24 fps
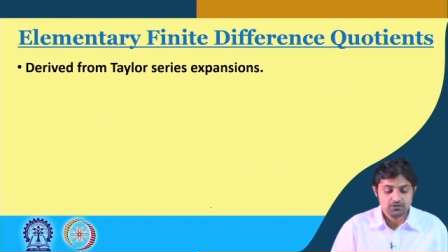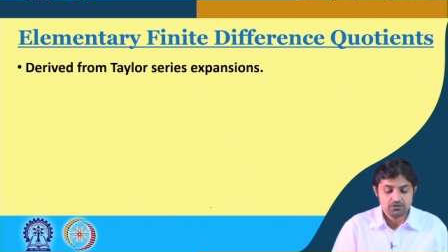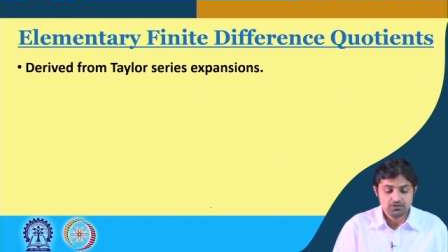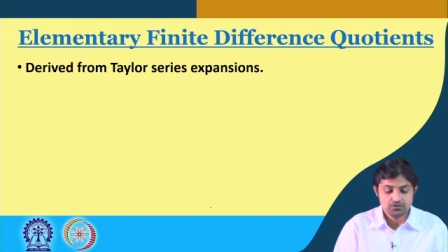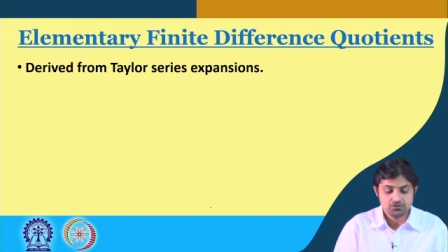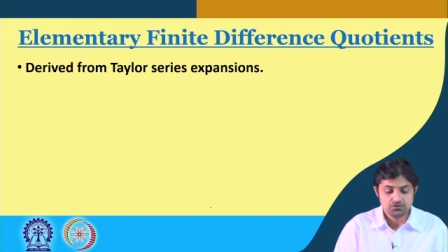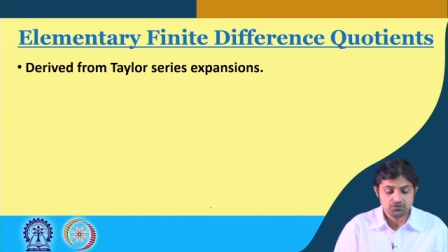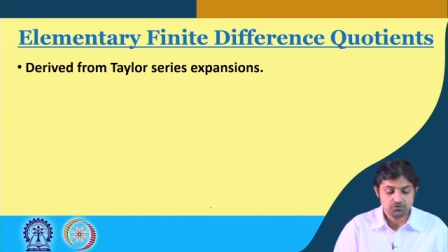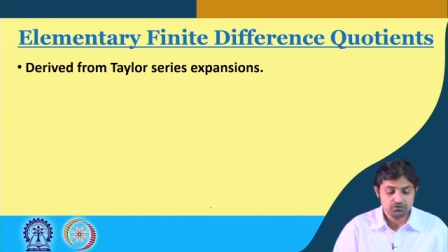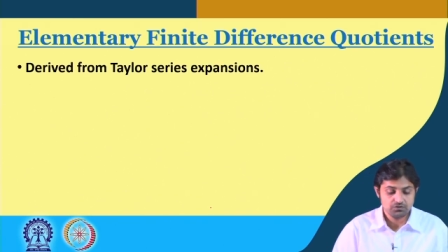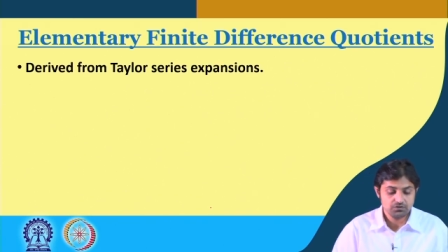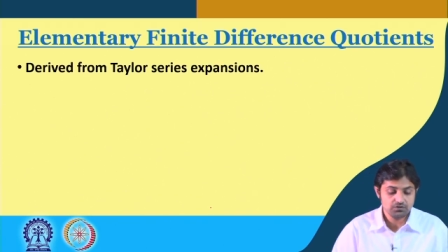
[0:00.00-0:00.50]

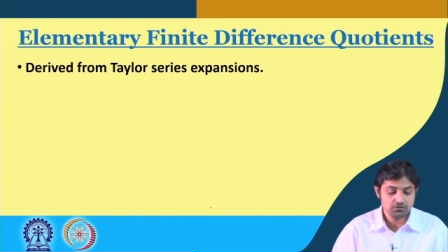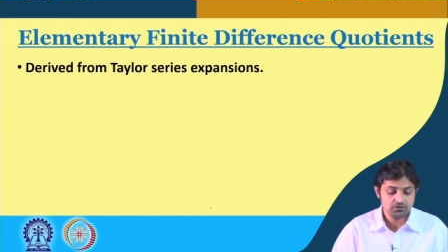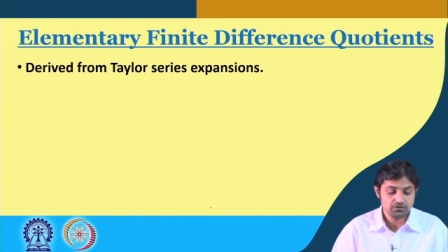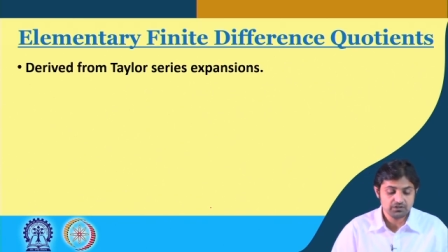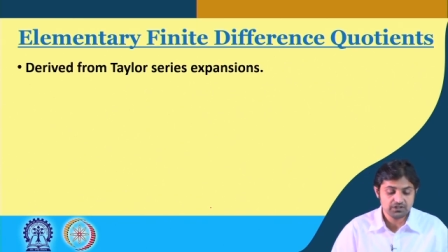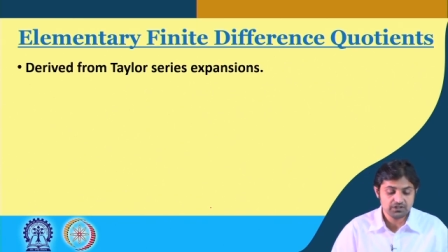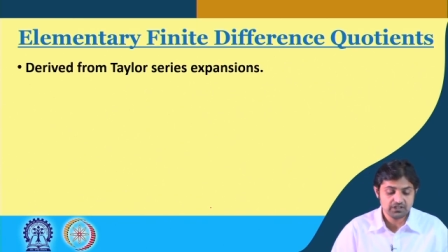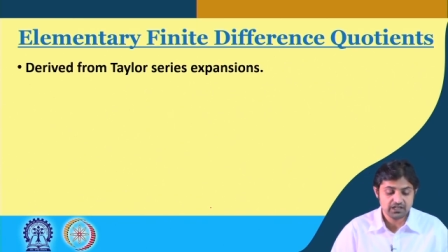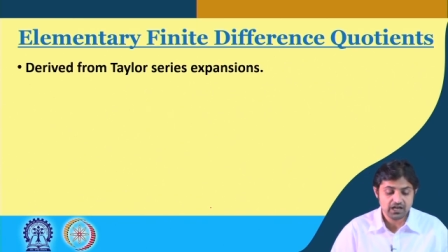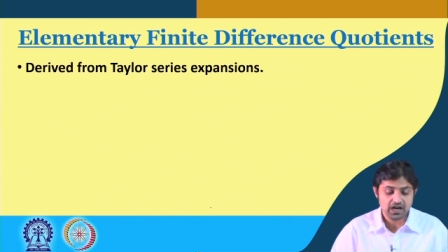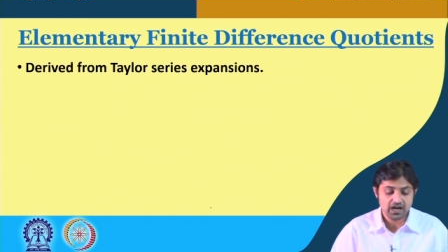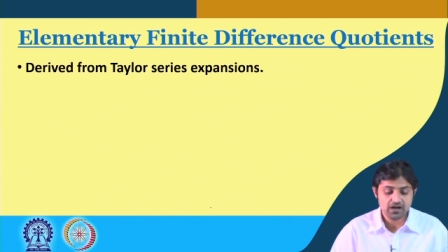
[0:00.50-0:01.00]
So,
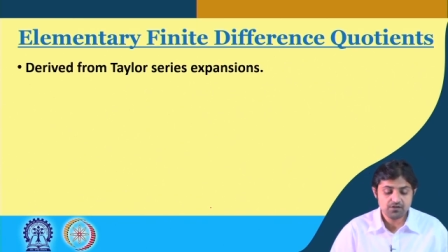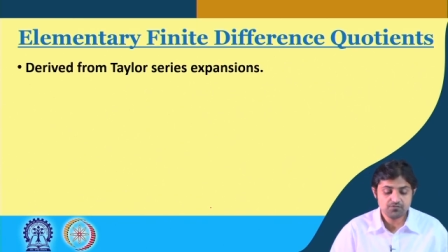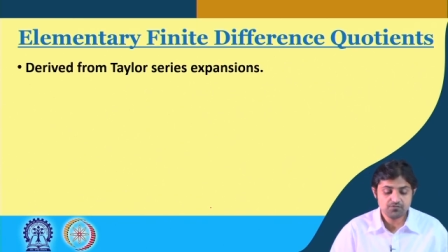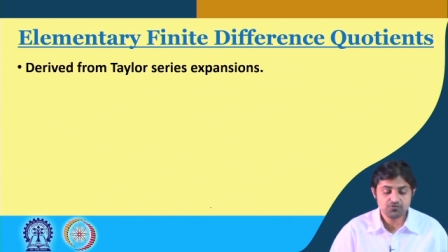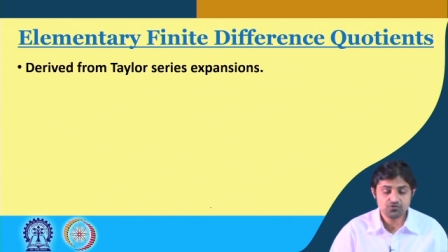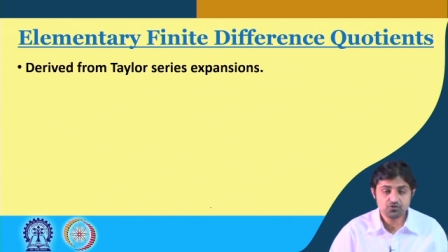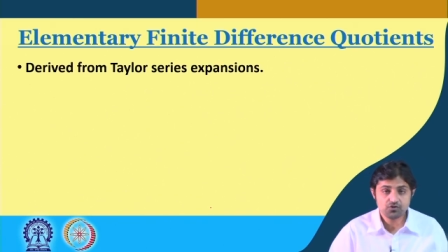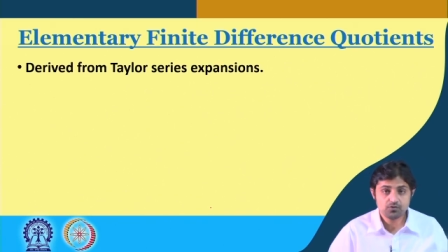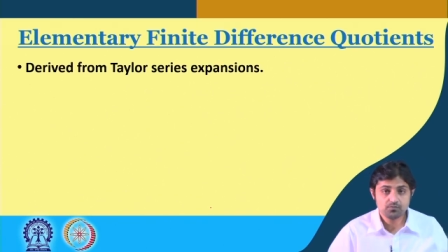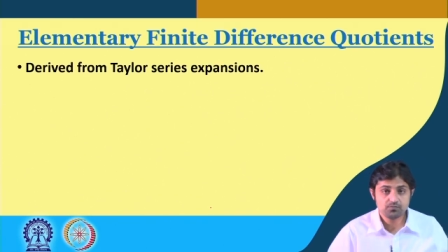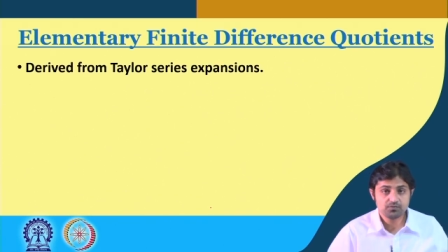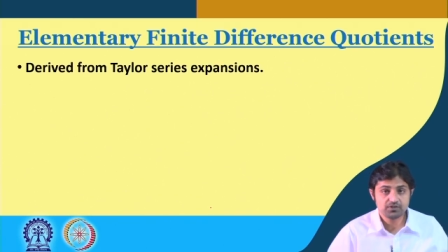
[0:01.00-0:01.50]
derived
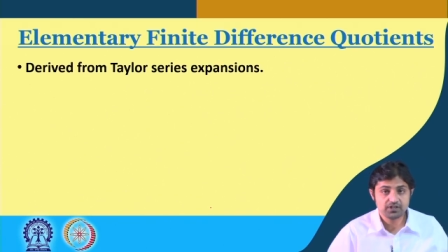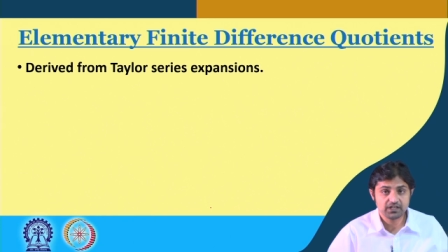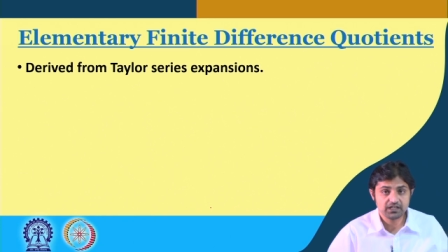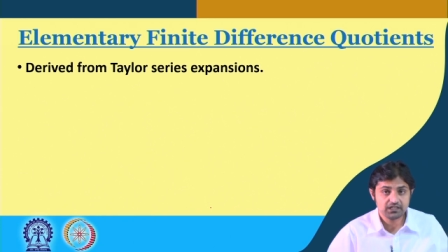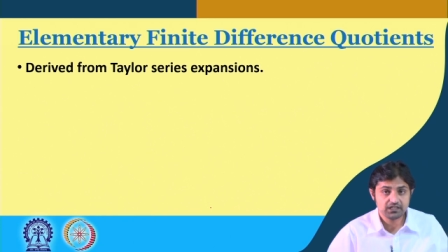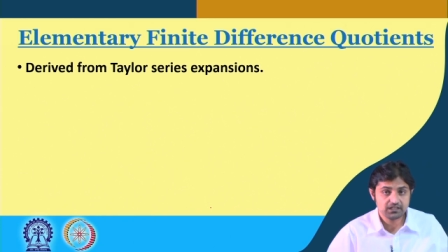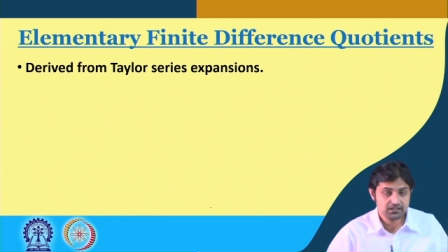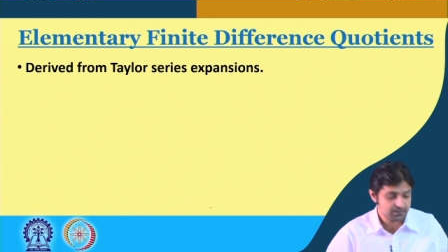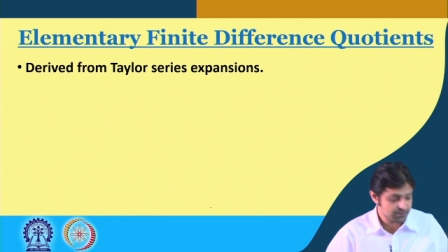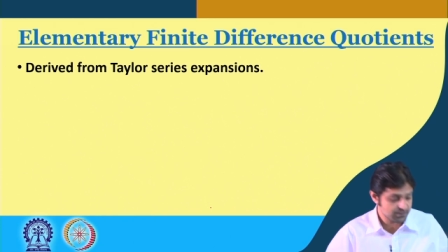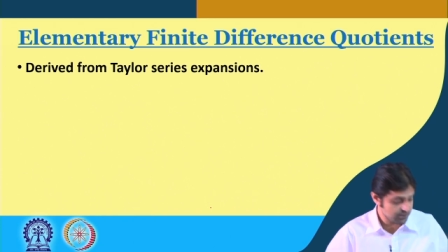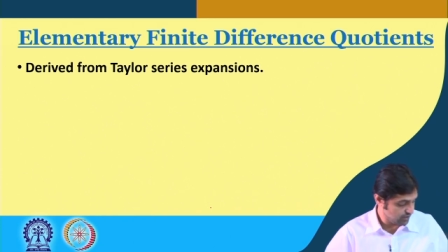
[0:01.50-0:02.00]
from
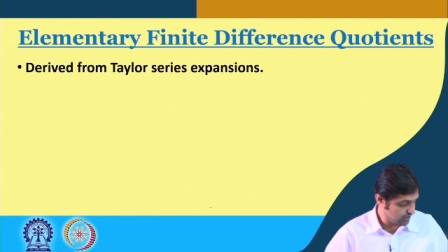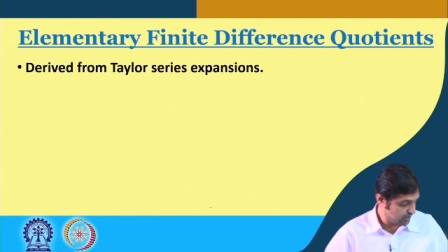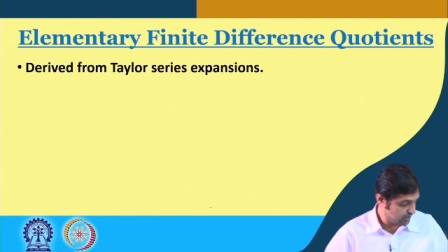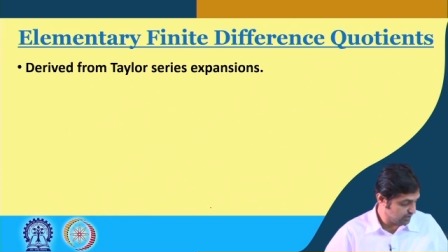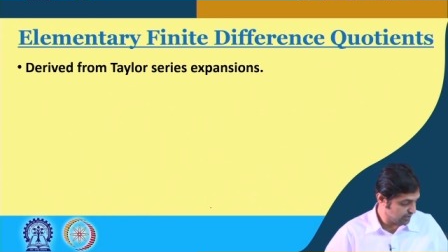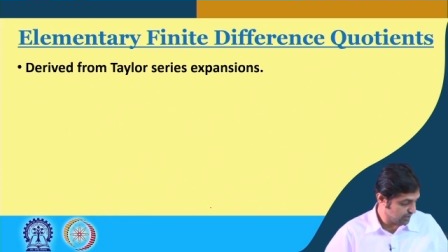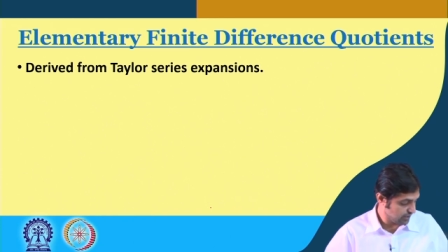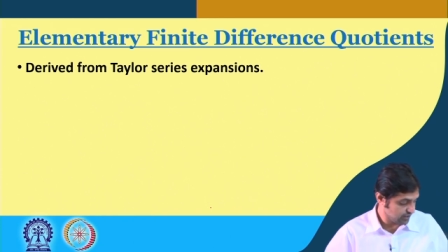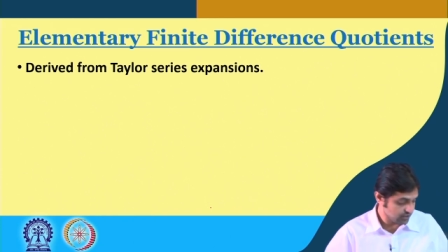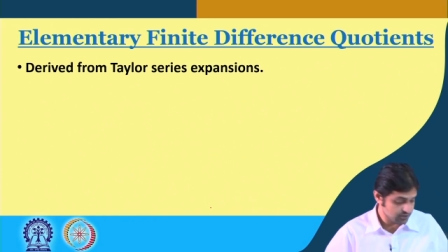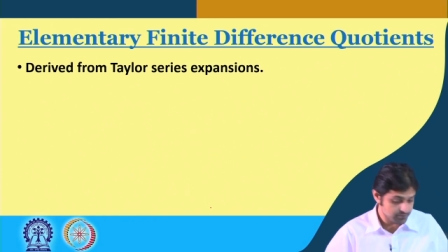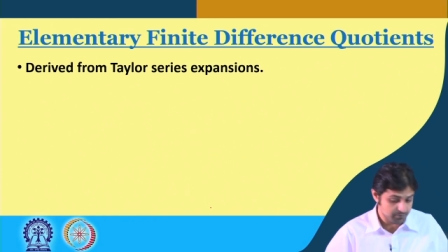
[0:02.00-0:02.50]
Taylor series
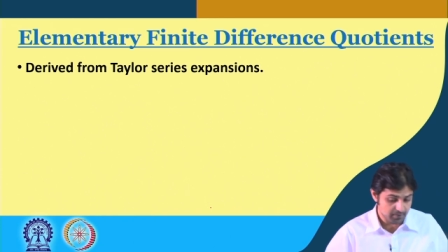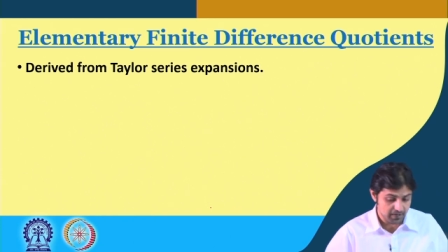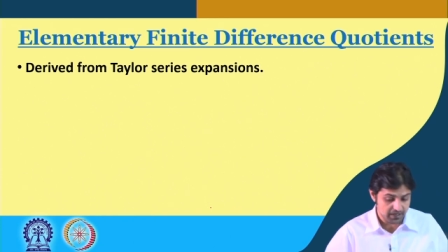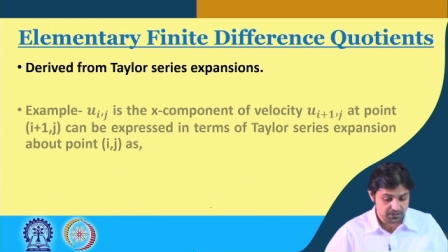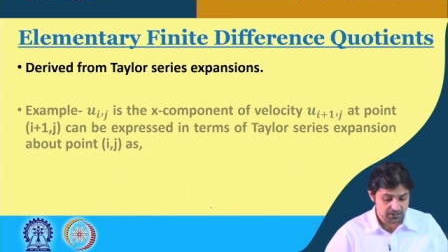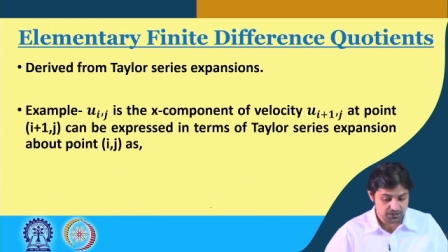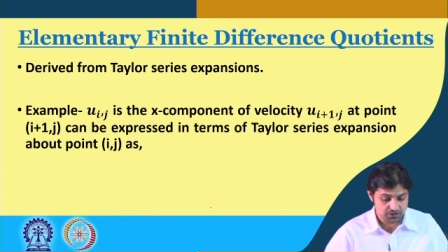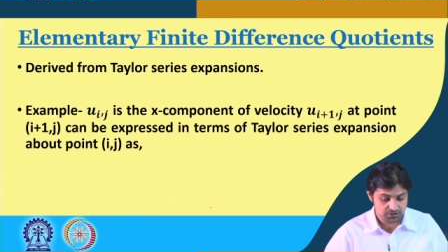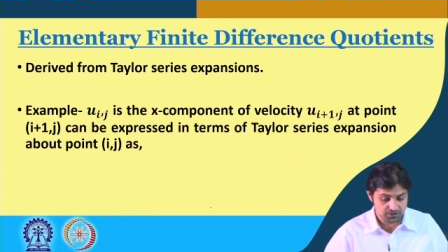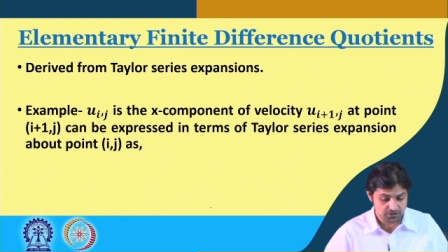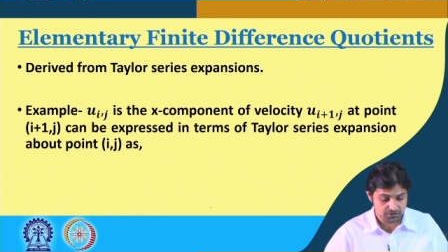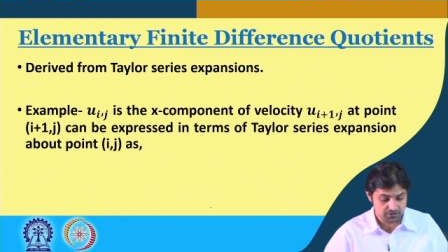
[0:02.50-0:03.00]

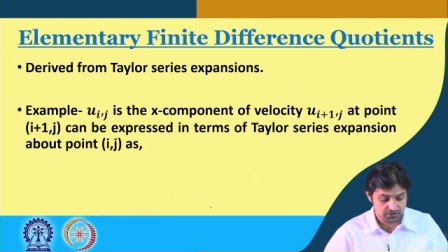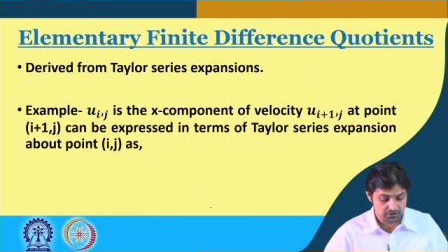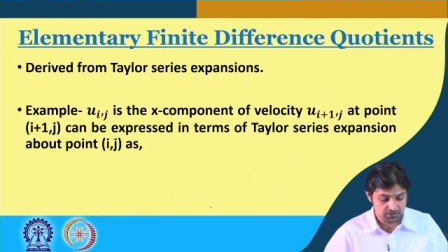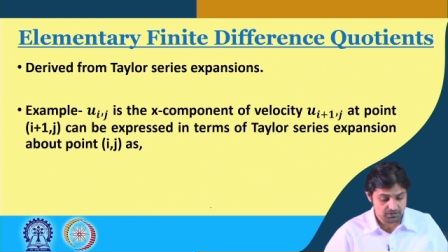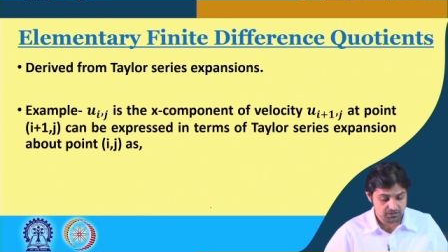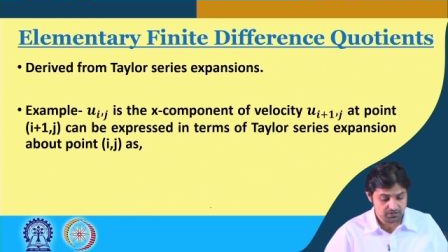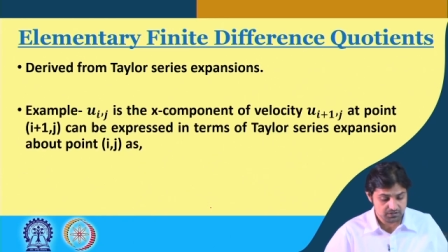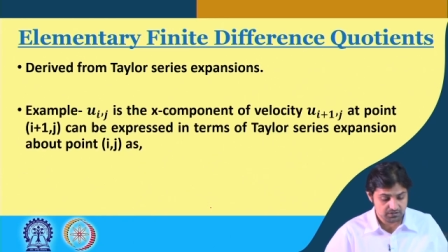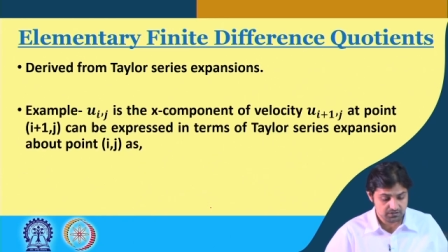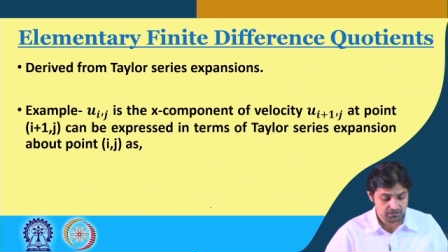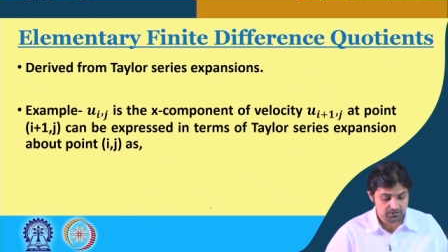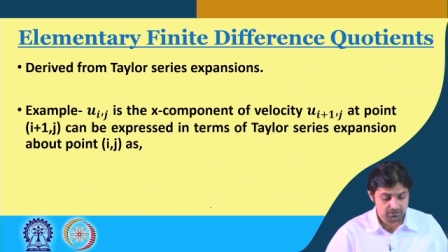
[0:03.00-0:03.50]

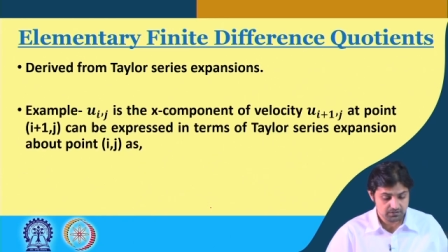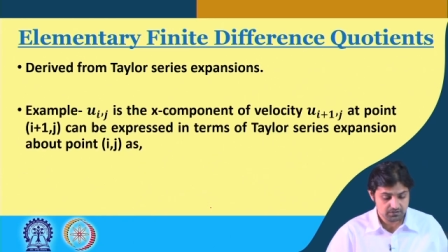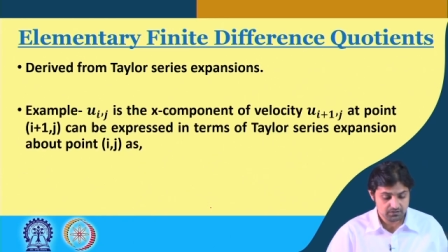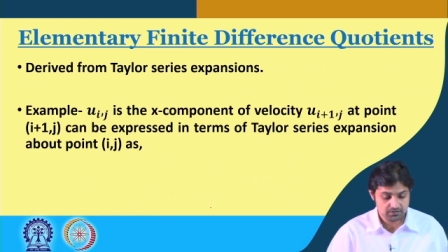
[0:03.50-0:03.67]
expansions,